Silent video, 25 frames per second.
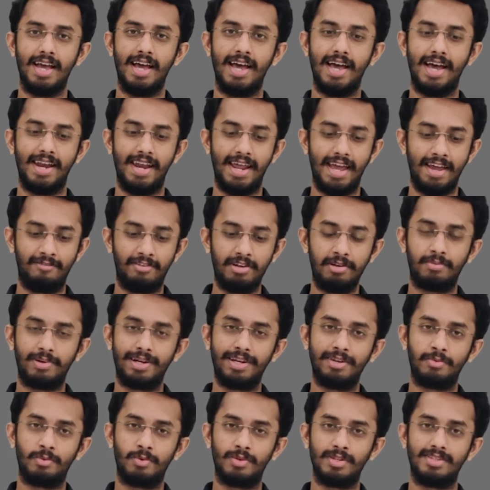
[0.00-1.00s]
and
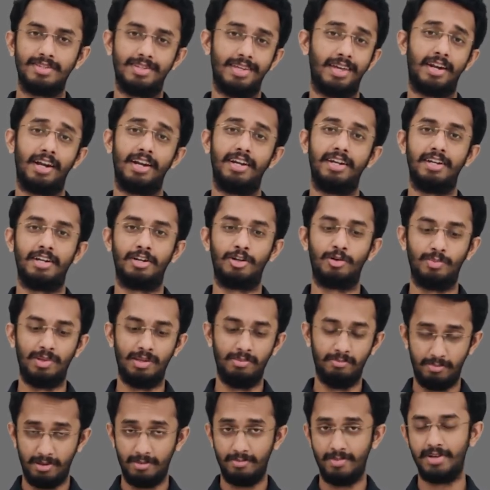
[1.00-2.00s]
everybody wants their idea to
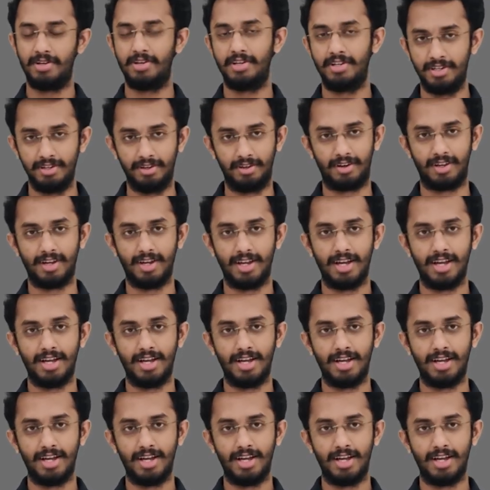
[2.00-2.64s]
be implemented here.